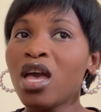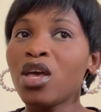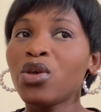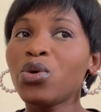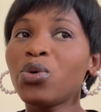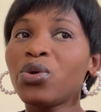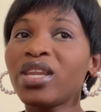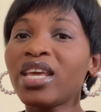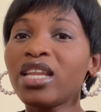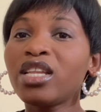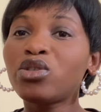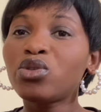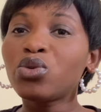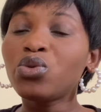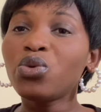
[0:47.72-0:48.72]
you
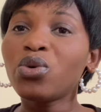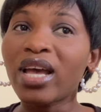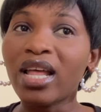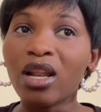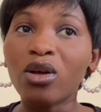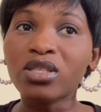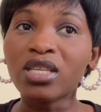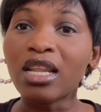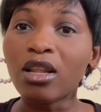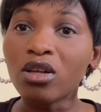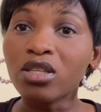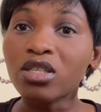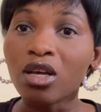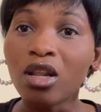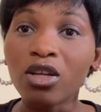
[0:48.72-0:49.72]
need to do a lot
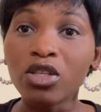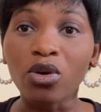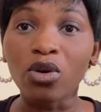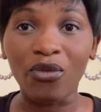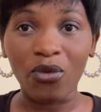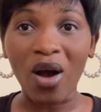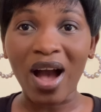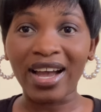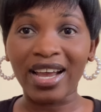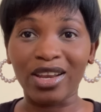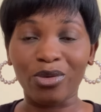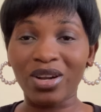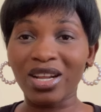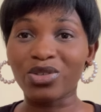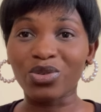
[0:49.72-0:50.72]
of work
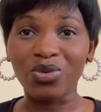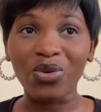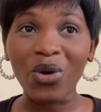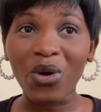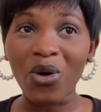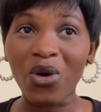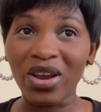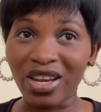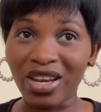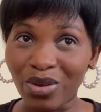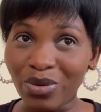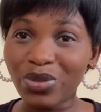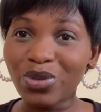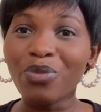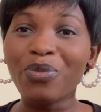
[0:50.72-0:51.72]
in order to grow in
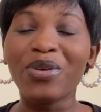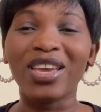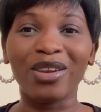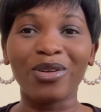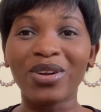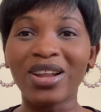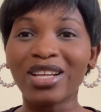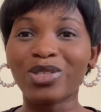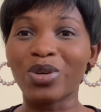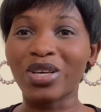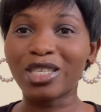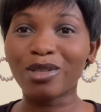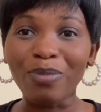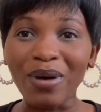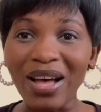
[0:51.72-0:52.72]
YouTube, in order to
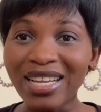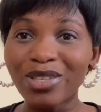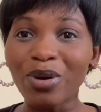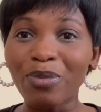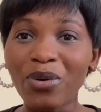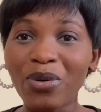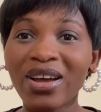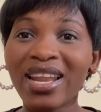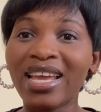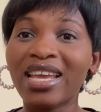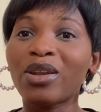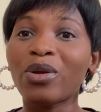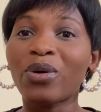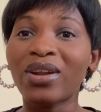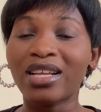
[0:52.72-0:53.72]
expand your border,
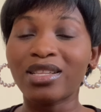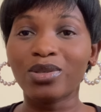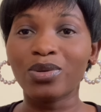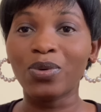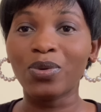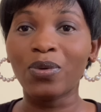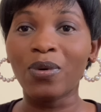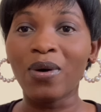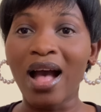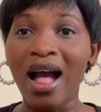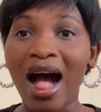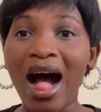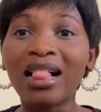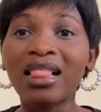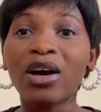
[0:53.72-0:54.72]
in order to
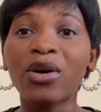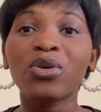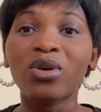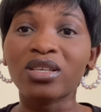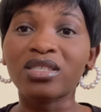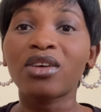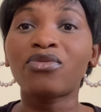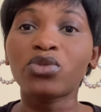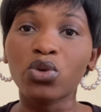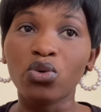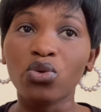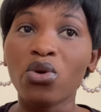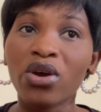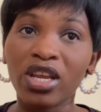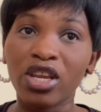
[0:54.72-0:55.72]
allow yourself to
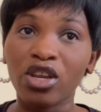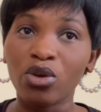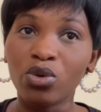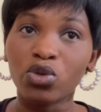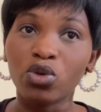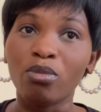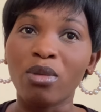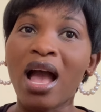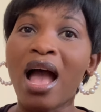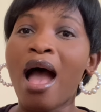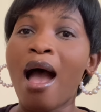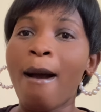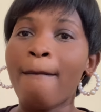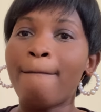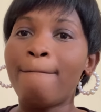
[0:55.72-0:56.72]
grow in YouTube.
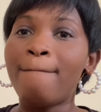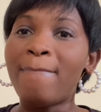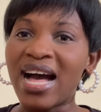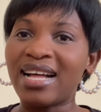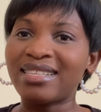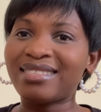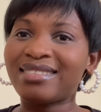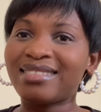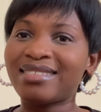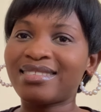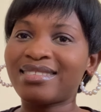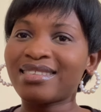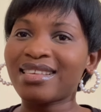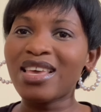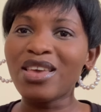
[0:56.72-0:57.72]
But
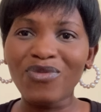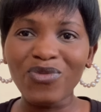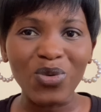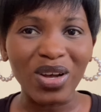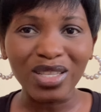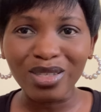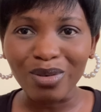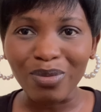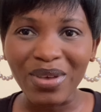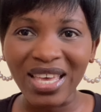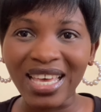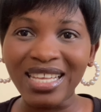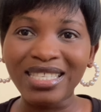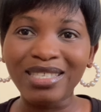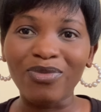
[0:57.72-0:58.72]
if you want to
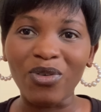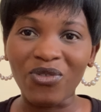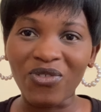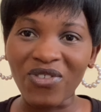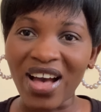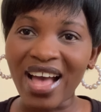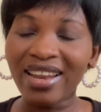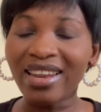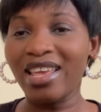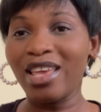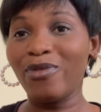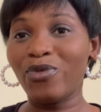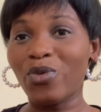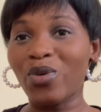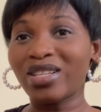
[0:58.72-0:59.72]
make it for fun,
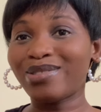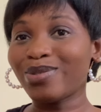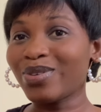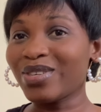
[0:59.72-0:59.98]
if you want to